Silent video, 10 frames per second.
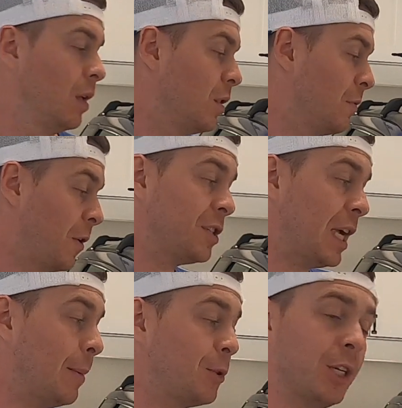The first
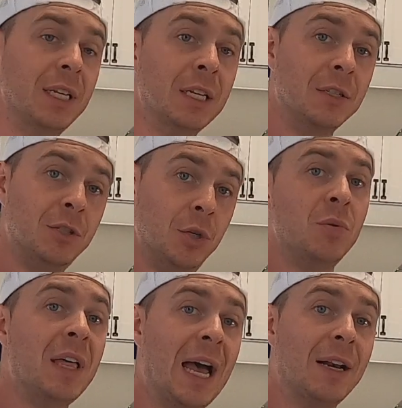option is
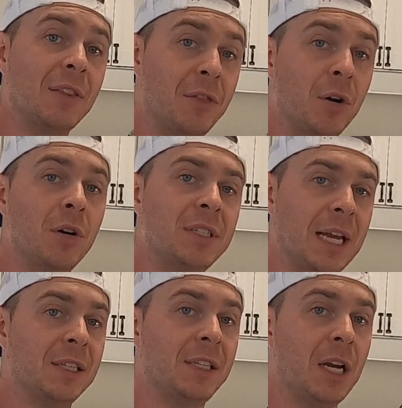do that third
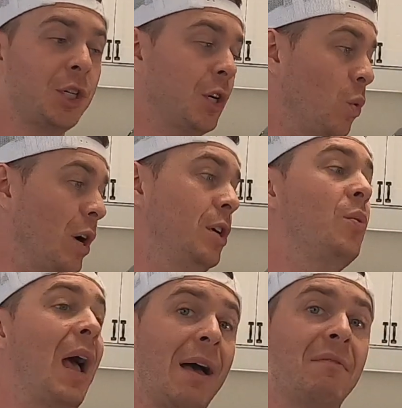test section where
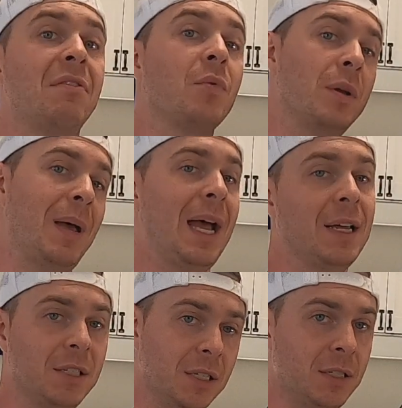you have 3
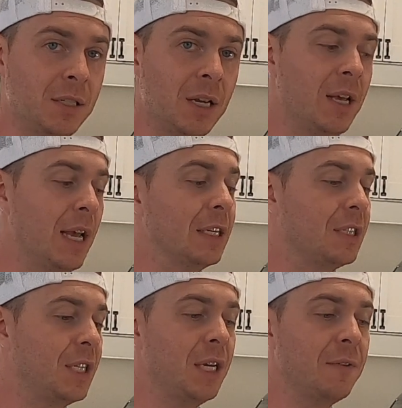passes and
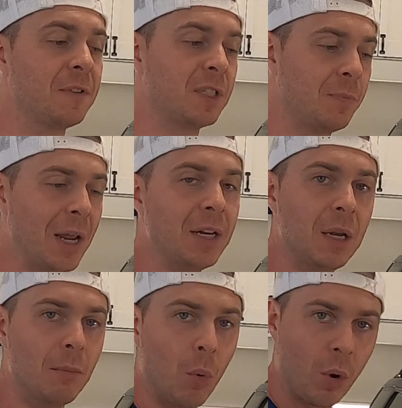see if
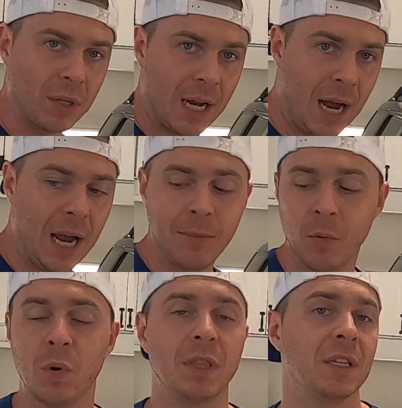spending more
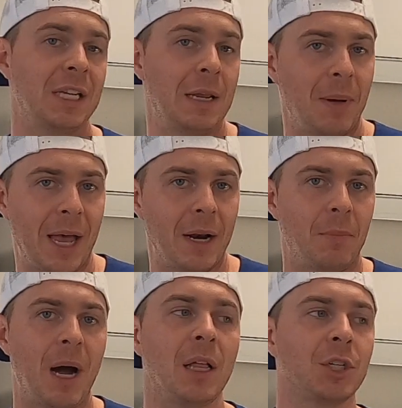time with the same pad and
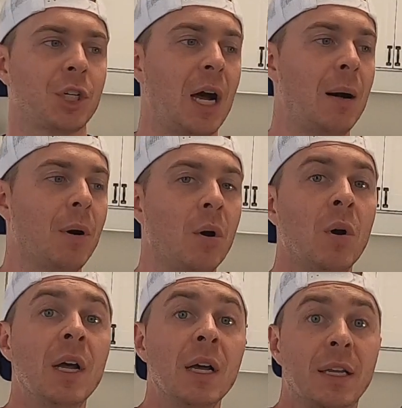polish
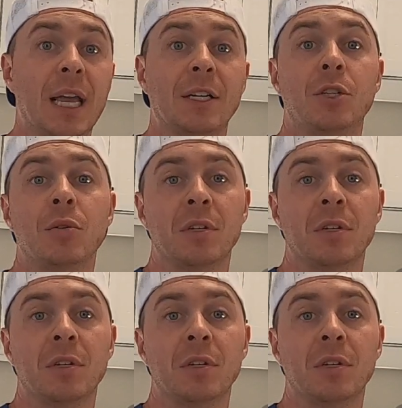combo gets you the